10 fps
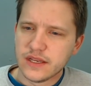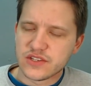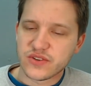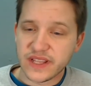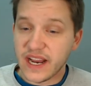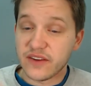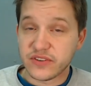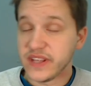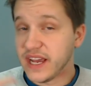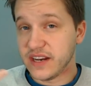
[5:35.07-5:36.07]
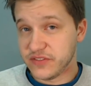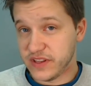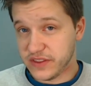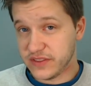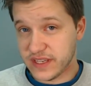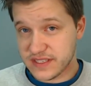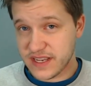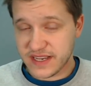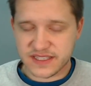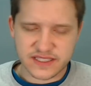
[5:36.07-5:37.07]
So then after that, after that, that
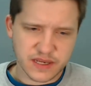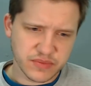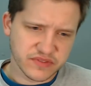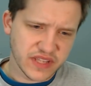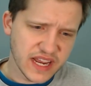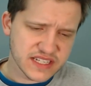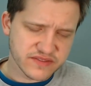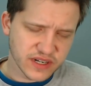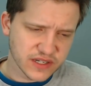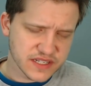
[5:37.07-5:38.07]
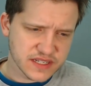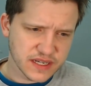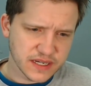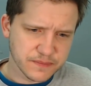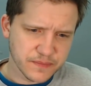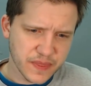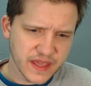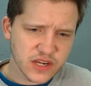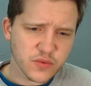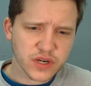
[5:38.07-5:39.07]
second step of the antivirus, um,
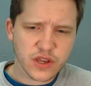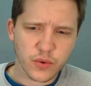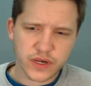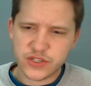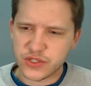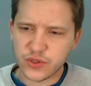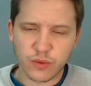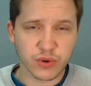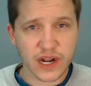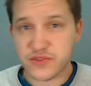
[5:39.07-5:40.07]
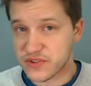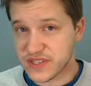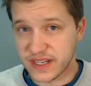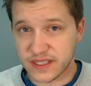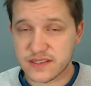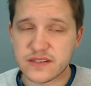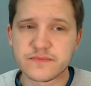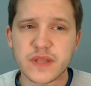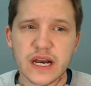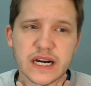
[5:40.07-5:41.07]
then you want to go into your browser settings.
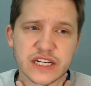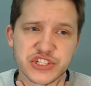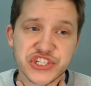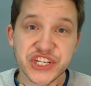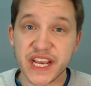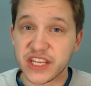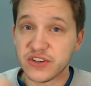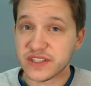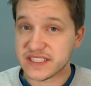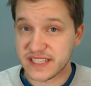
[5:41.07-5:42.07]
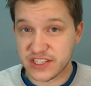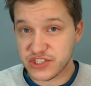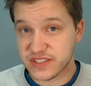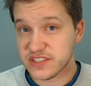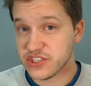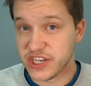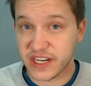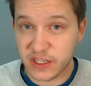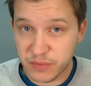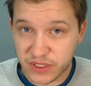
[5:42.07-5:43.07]
Uh, check your extensions,
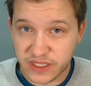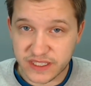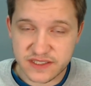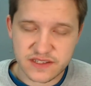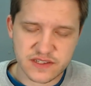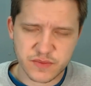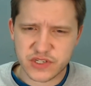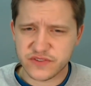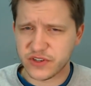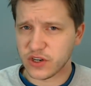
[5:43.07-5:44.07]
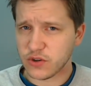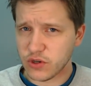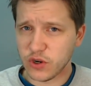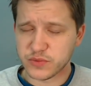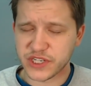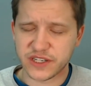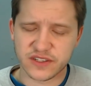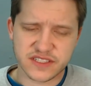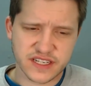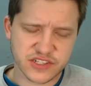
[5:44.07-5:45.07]
check your plugins, especially if you're on Chrome, check your
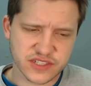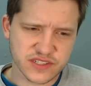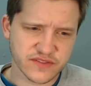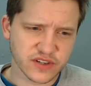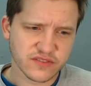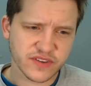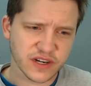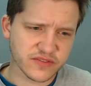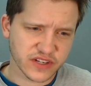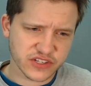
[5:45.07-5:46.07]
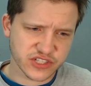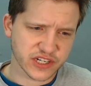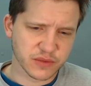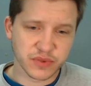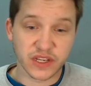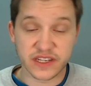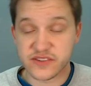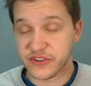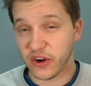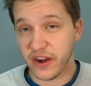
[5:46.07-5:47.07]
extensions. If you're on Firefox, check your plugins.
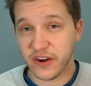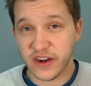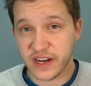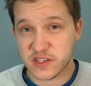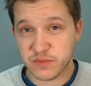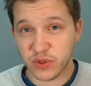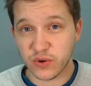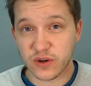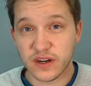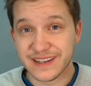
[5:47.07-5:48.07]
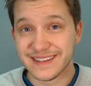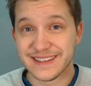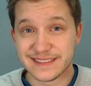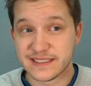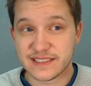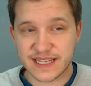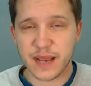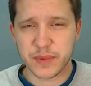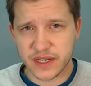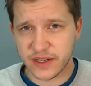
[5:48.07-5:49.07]
If you're on Internet Explorer,
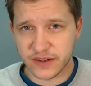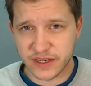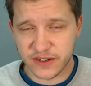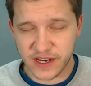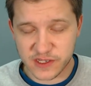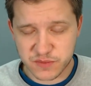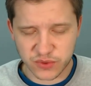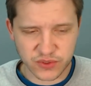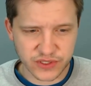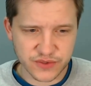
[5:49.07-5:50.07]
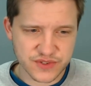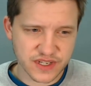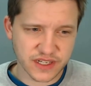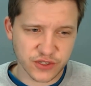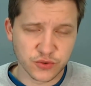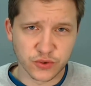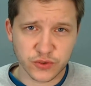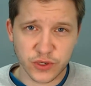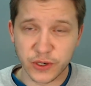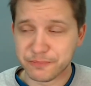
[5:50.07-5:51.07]
stop getting on Internet Explorer and use uh, Google
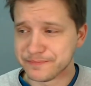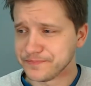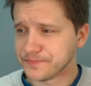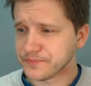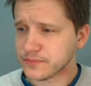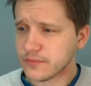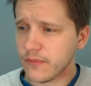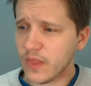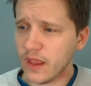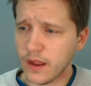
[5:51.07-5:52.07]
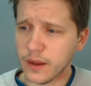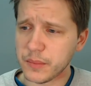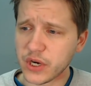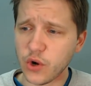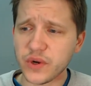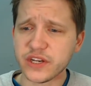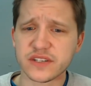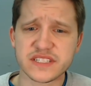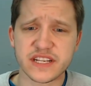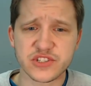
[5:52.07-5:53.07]
Chrome. Um, but go into your
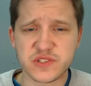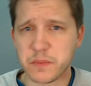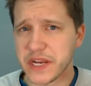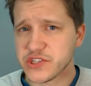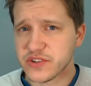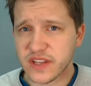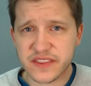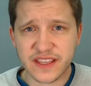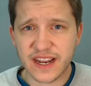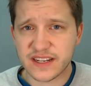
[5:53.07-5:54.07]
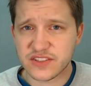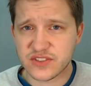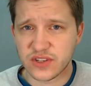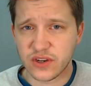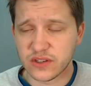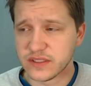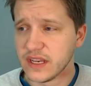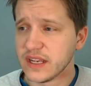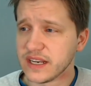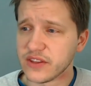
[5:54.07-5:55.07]
extensions, make sure nothing got installed.
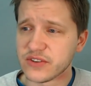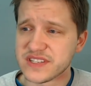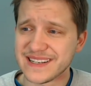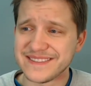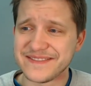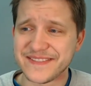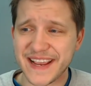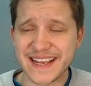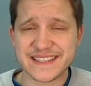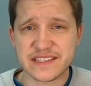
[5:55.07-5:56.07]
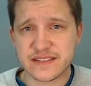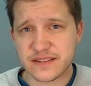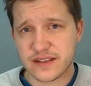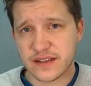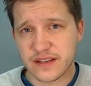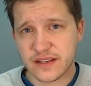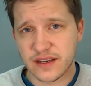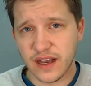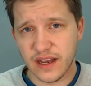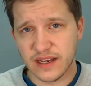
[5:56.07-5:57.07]
Now, there's an advanced
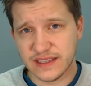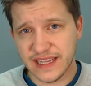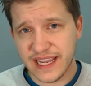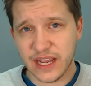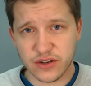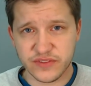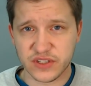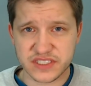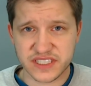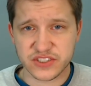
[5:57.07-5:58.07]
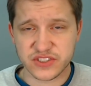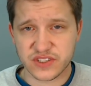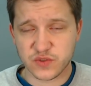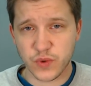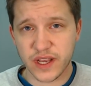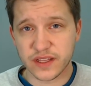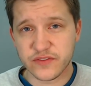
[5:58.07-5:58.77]
uh, layout of your extensions as well.